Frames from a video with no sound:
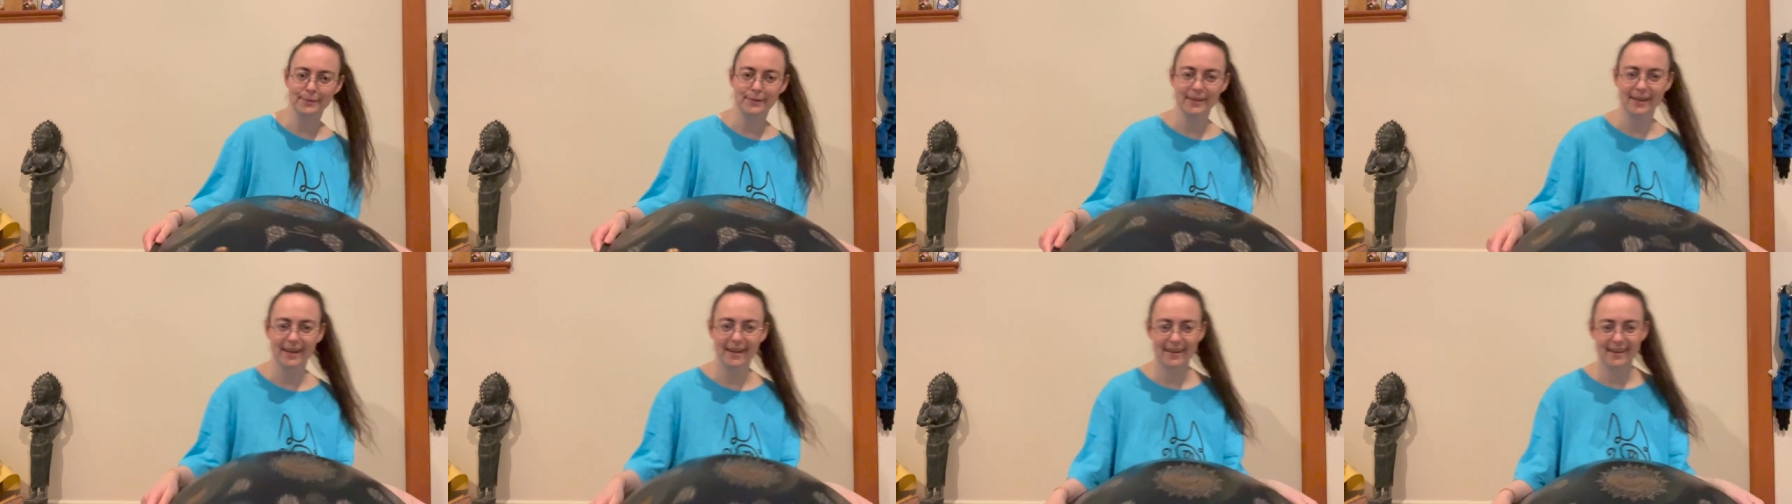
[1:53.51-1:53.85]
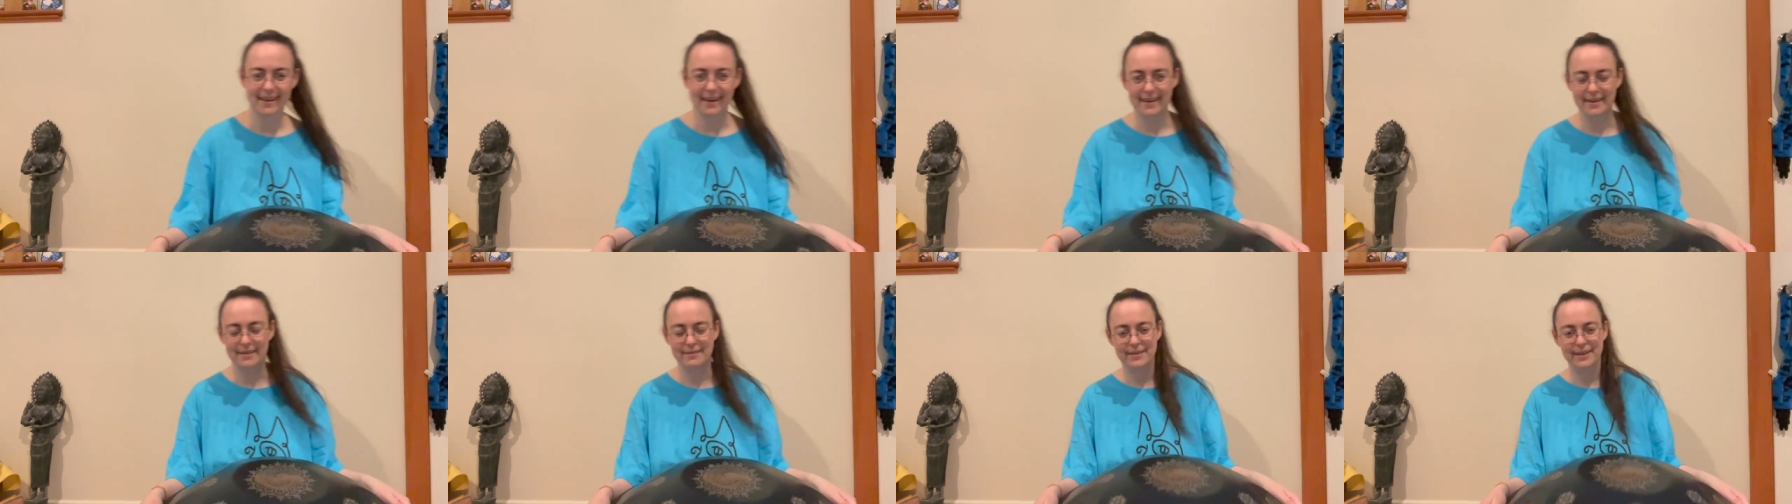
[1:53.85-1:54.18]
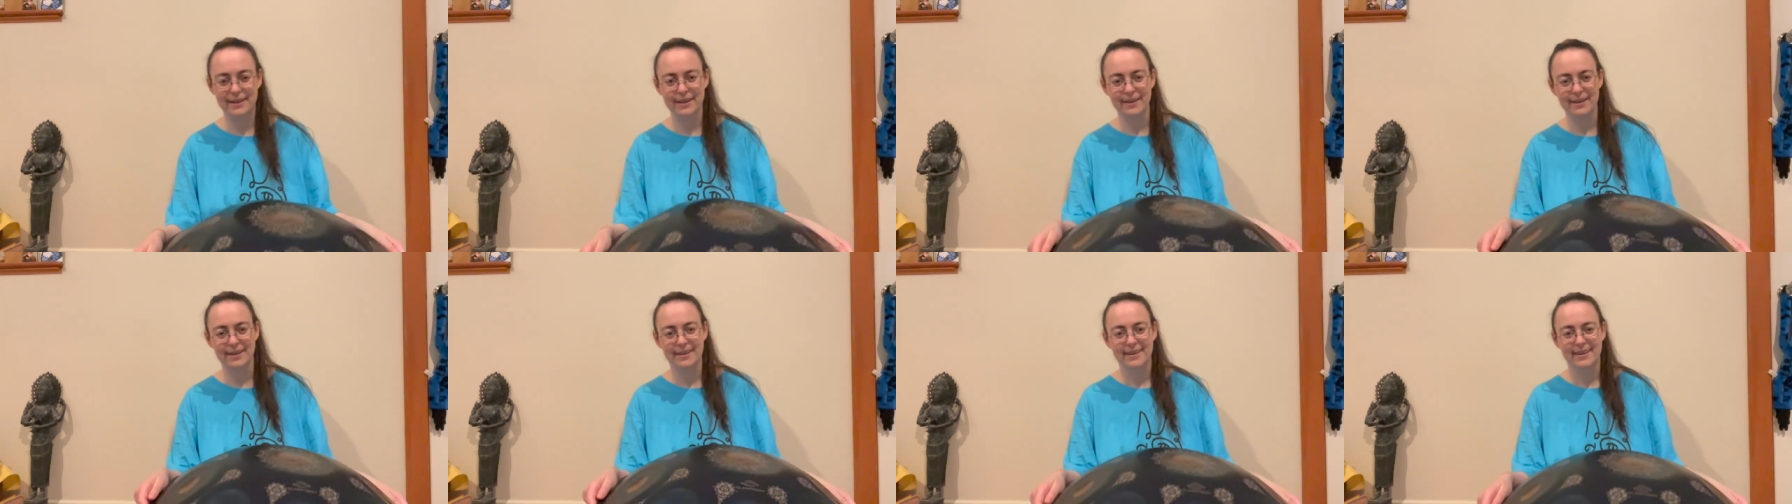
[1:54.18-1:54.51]
get kind of
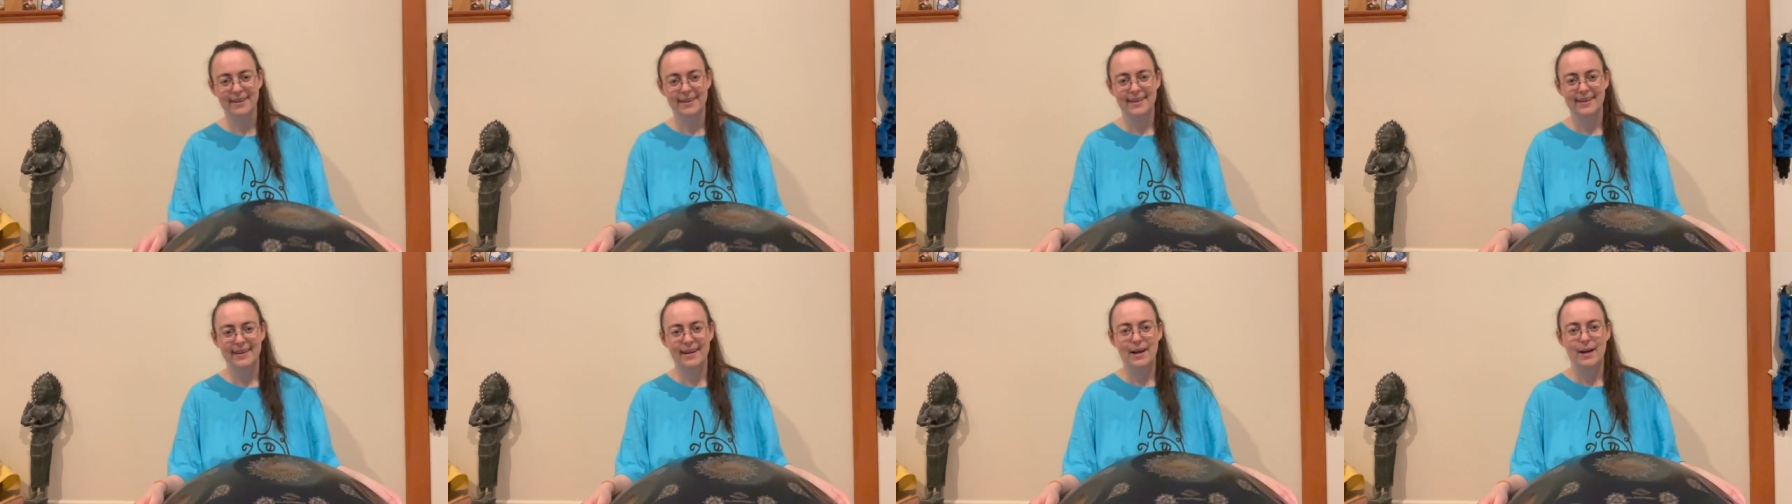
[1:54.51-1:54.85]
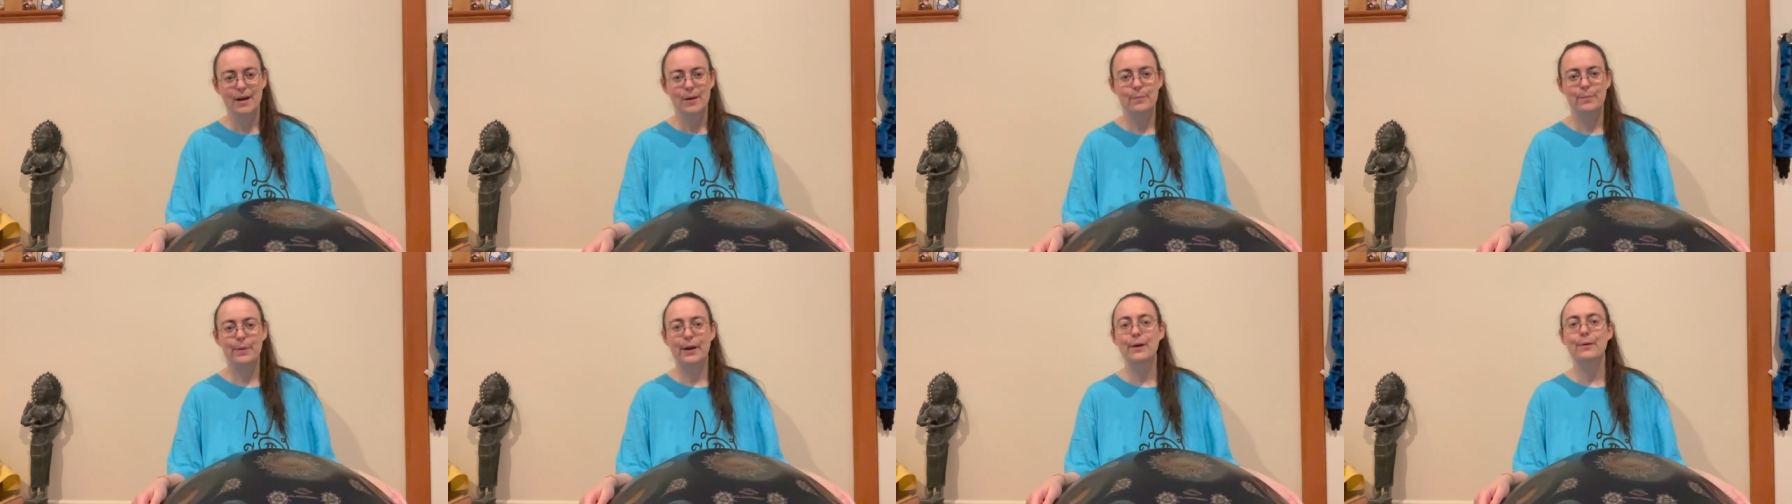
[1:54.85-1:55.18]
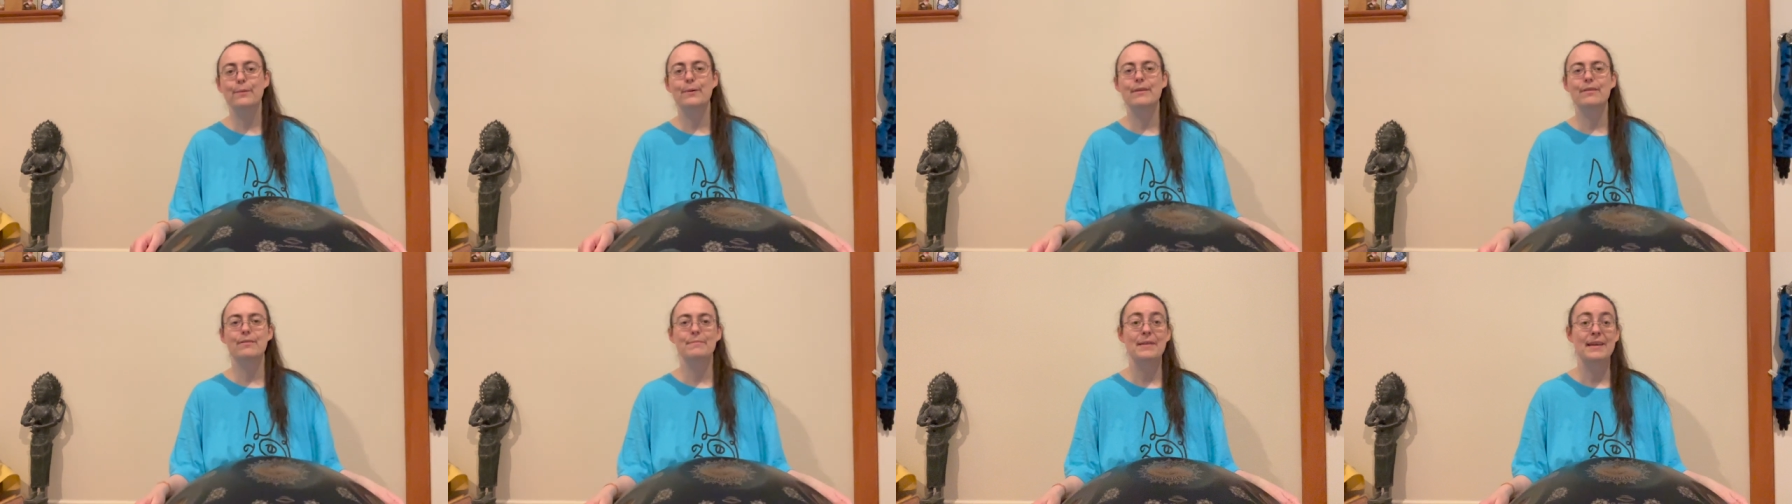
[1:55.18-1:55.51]
here bear
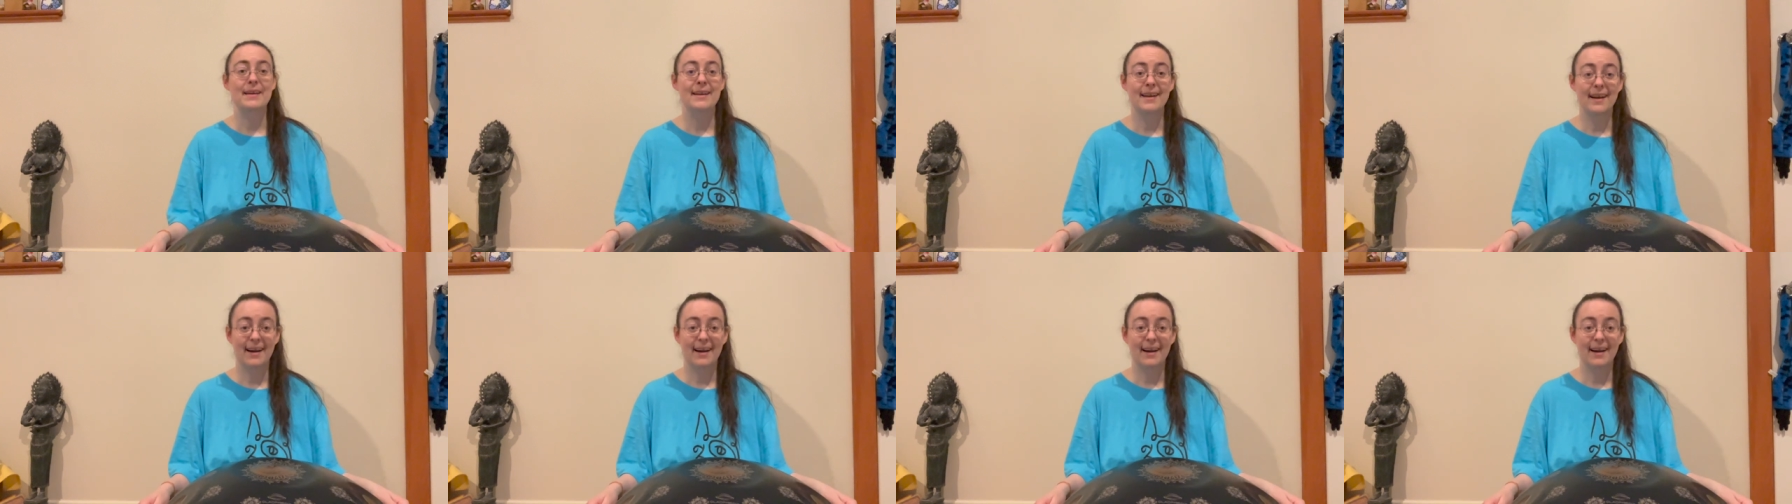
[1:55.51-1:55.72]
with me.